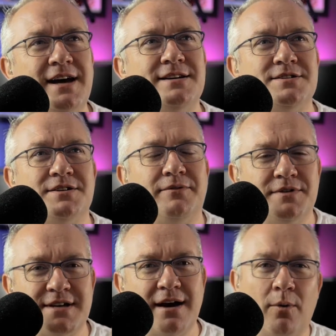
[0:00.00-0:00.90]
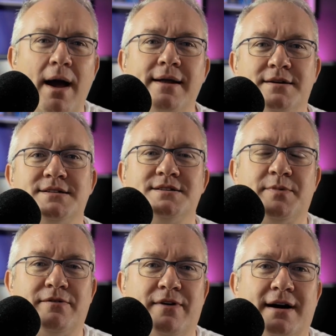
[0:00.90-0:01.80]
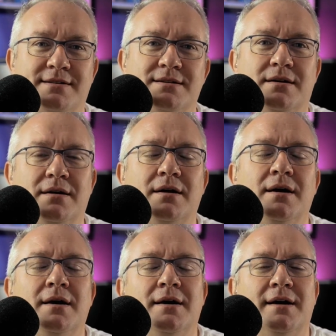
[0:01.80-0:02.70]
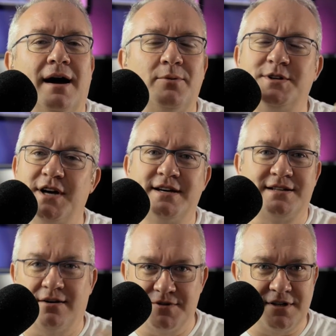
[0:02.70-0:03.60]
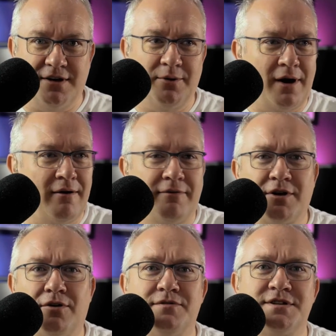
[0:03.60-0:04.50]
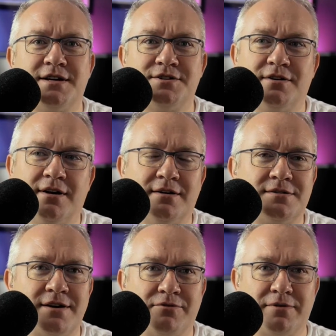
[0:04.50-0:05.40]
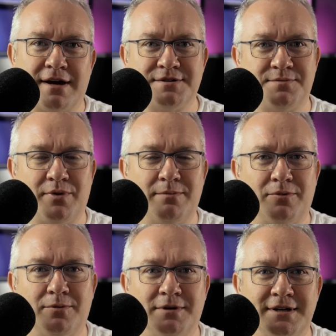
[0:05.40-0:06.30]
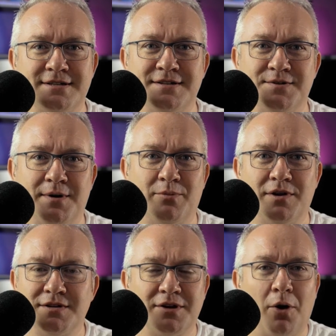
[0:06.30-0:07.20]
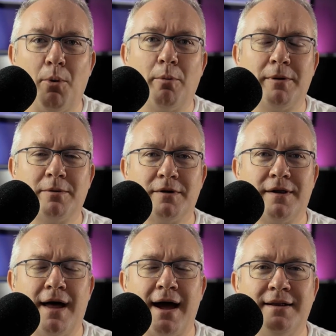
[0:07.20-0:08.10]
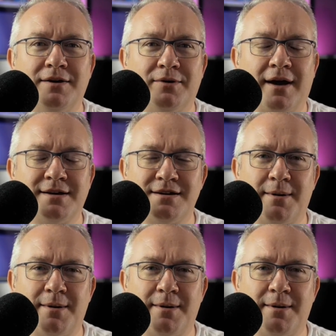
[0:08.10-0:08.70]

change, if you say awareness is a big factor, how do we change that? Obviously, you and I are having a conversation here. Several thousand people will listen to it, but there's a lot more people than that in the UK.